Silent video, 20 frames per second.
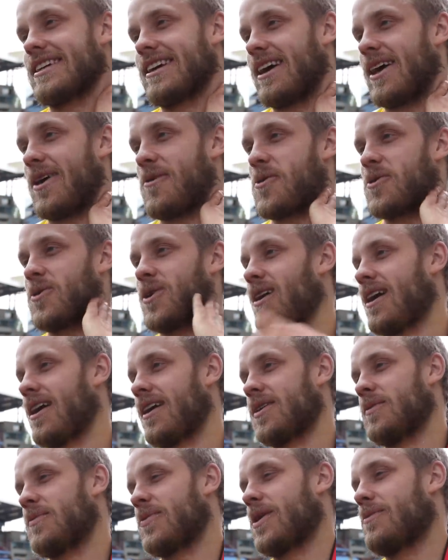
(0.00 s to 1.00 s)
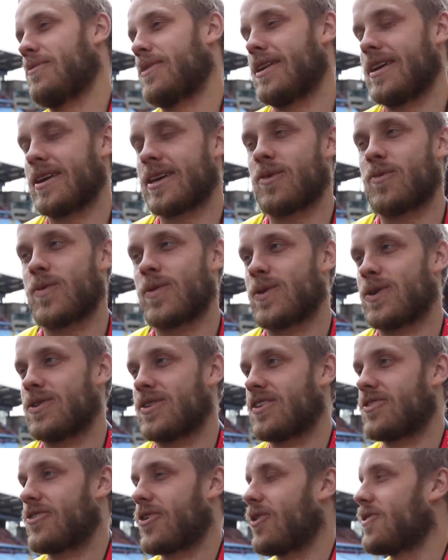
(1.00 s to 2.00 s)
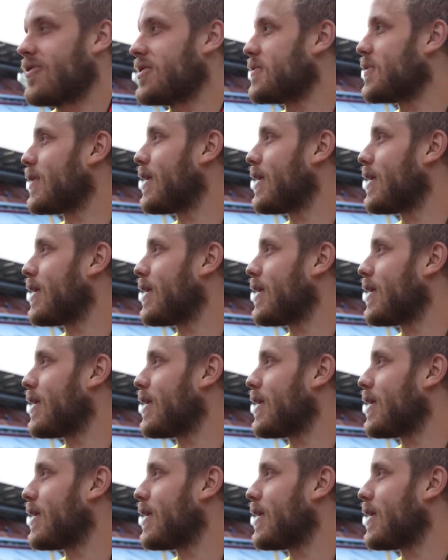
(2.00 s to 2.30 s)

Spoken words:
we are in the Premier League and we won the trophy,